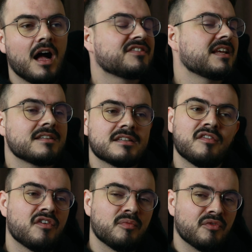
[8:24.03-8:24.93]
I've sent
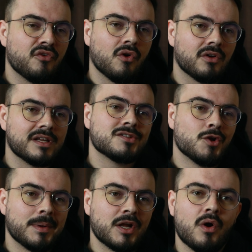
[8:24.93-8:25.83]
stuff off before and it's
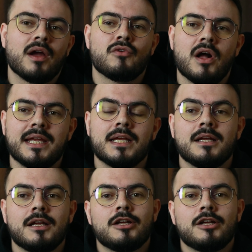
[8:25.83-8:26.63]
not been quite right.